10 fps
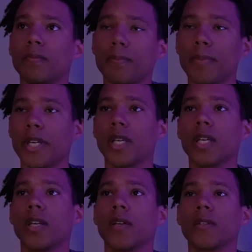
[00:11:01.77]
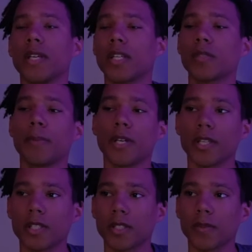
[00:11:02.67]
being here, the
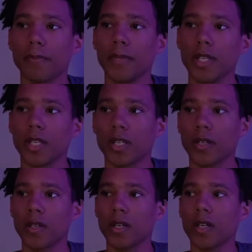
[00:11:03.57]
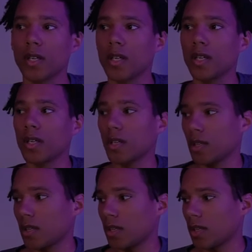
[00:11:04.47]
experience being here,
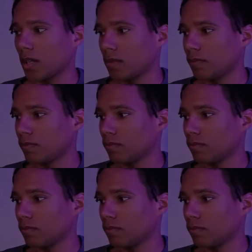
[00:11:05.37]
and